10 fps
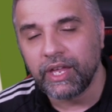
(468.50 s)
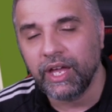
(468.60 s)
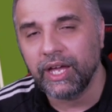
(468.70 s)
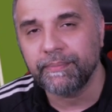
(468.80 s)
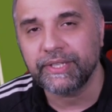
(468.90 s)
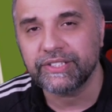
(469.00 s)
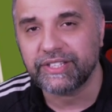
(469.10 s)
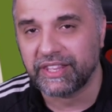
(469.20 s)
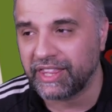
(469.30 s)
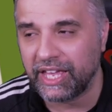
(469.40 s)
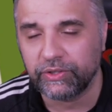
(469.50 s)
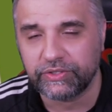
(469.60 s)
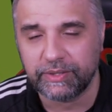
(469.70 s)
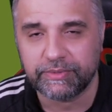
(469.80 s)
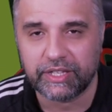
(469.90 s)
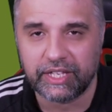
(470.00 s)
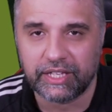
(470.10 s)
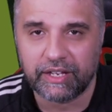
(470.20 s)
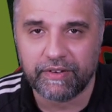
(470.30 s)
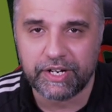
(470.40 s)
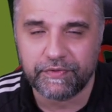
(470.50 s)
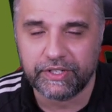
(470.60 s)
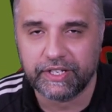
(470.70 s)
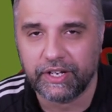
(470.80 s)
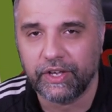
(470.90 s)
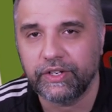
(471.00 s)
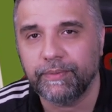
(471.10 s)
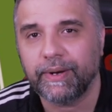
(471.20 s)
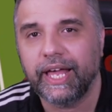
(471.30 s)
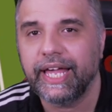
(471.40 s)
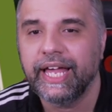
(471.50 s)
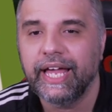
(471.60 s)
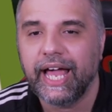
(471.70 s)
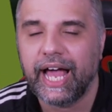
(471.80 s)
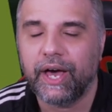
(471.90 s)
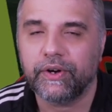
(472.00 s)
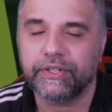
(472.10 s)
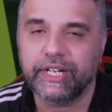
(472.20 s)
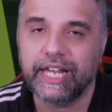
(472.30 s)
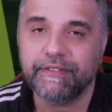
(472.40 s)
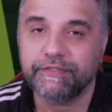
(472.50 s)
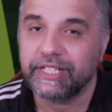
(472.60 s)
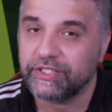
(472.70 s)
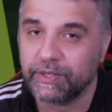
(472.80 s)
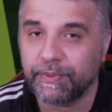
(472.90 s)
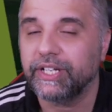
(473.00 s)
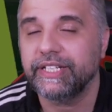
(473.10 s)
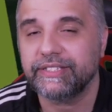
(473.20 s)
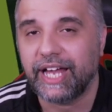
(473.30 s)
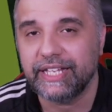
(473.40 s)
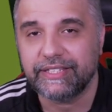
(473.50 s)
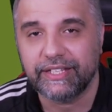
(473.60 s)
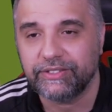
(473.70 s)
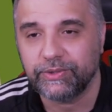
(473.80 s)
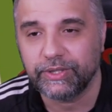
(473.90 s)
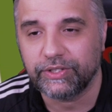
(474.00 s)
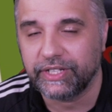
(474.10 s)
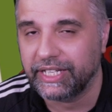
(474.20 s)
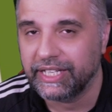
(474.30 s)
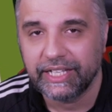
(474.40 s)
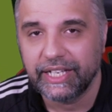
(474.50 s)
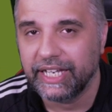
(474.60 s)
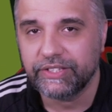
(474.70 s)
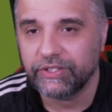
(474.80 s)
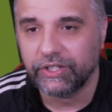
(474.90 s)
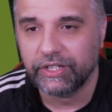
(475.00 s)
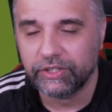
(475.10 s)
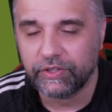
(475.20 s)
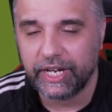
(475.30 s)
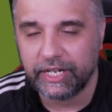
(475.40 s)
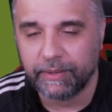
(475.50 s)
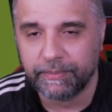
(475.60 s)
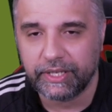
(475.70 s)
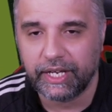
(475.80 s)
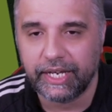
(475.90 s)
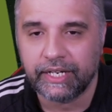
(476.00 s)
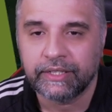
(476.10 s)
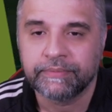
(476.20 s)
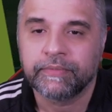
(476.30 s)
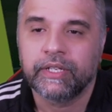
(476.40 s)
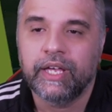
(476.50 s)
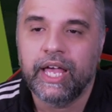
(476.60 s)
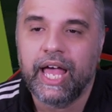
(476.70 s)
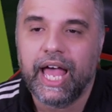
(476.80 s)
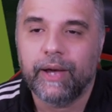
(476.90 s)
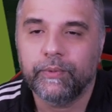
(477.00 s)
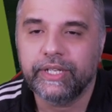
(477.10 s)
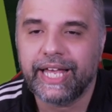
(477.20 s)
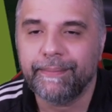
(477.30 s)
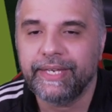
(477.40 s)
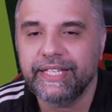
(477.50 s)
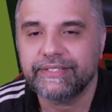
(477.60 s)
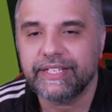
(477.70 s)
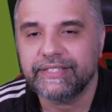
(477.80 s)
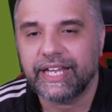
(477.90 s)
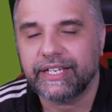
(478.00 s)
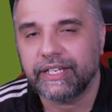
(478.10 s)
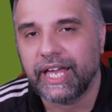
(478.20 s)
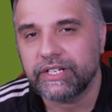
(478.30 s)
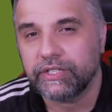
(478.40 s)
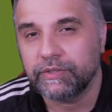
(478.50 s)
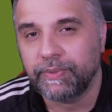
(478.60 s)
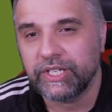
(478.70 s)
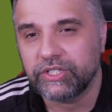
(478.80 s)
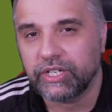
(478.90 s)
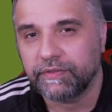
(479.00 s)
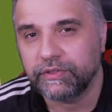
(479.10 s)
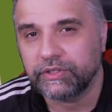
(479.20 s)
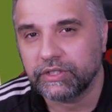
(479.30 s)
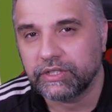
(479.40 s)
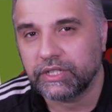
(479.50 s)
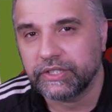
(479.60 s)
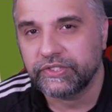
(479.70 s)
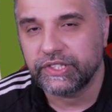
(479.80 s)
Because they all seem to think that Rashford can only play out on the left. And to be honest, I tend to agree. He's not a great number 9. And what that means is that Garnacho's being shuffled across